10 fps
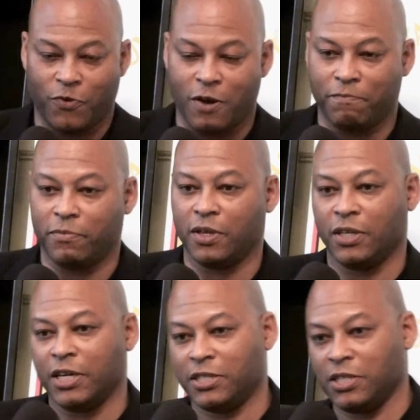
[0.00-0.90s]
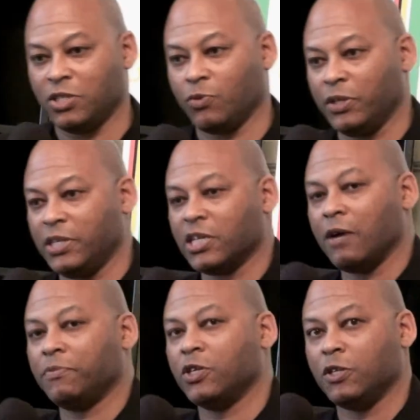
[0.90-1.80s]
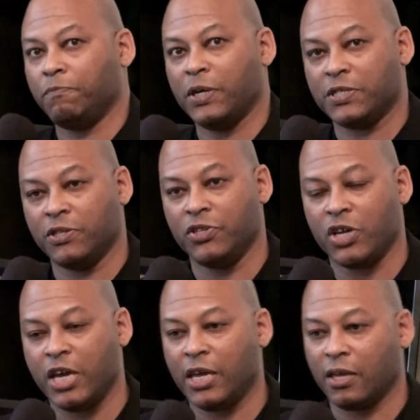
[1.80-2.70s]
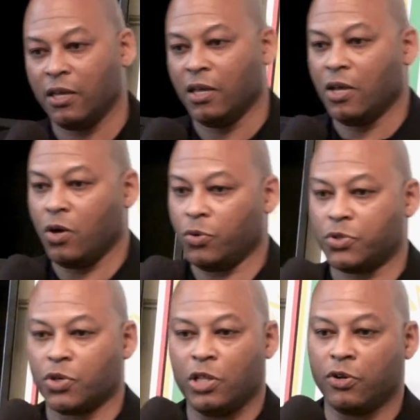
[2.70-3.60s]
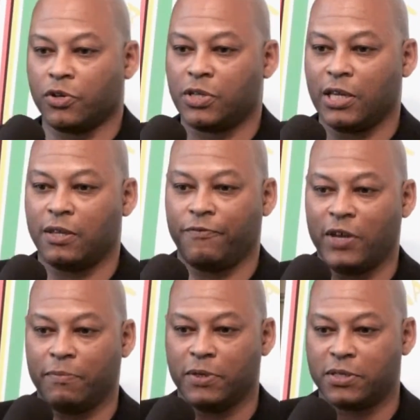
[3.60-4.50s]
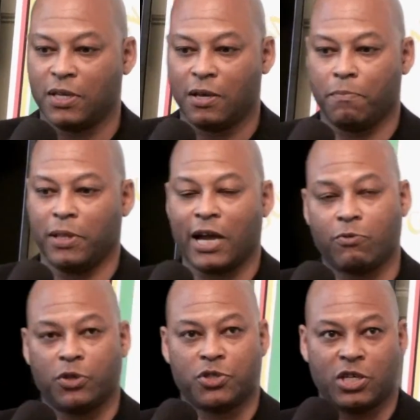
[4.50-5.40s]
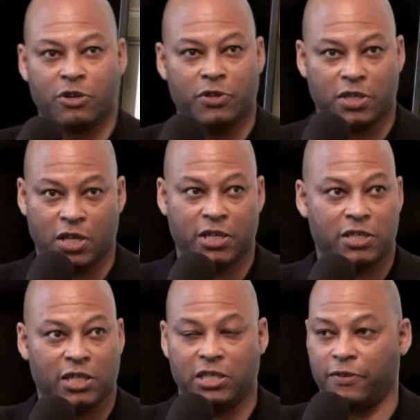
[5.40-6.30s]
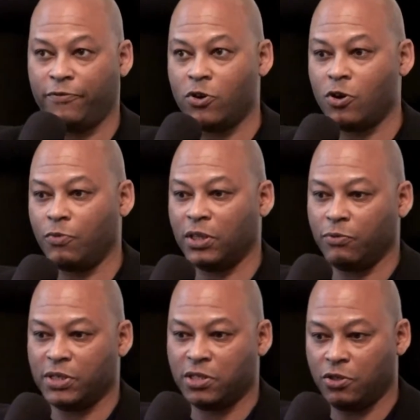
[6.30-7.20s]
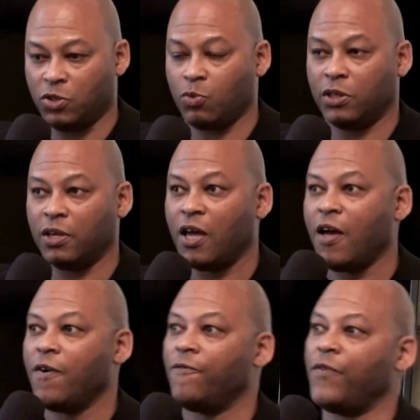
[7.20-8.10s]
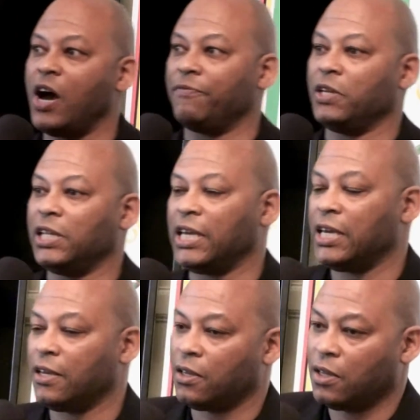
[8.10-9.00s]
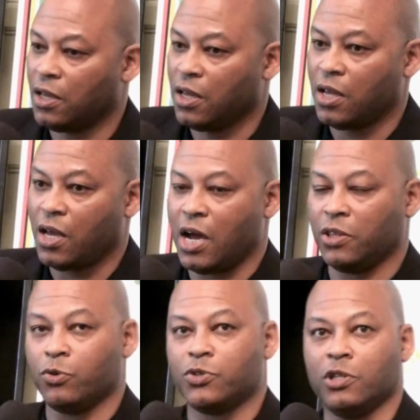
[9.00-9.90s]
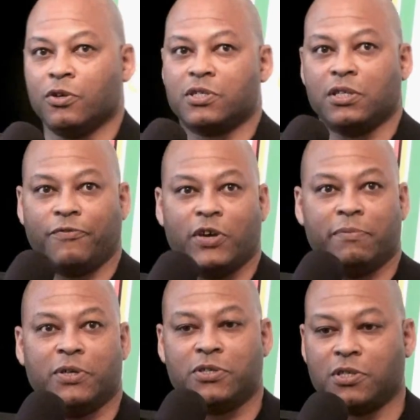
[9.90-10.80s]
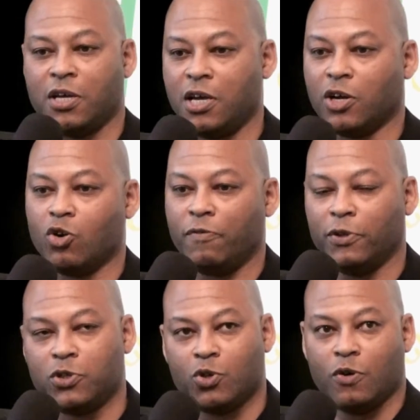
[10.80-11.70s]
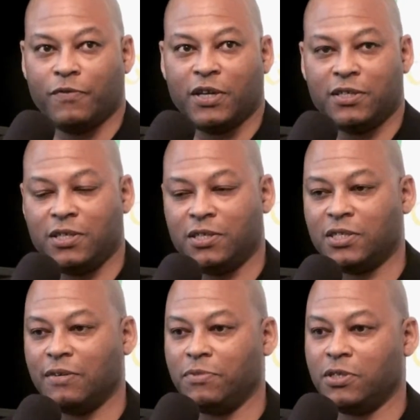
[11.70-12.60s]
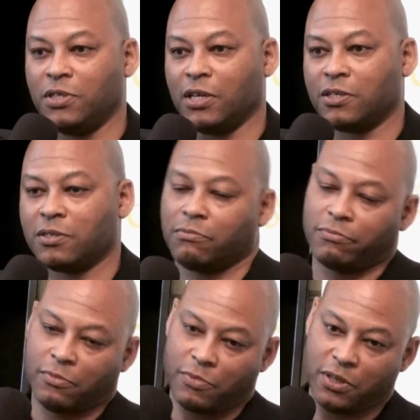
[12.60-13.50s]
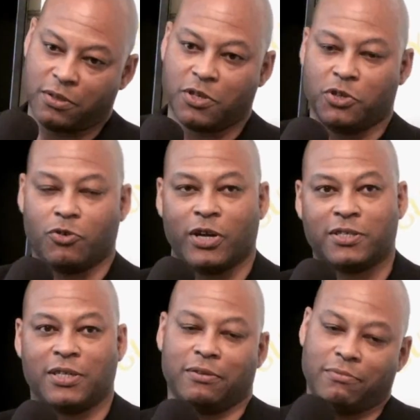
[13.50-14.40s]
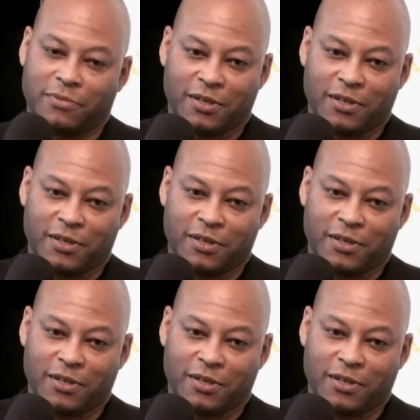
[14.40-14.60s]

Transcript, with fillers: from the 1920s up to the present day, also looks at the famous Cross series in 1984 when the West Indies won 5 0 here, and also looks at the famous uh, Grovel tour of 1976 when Tony Greig said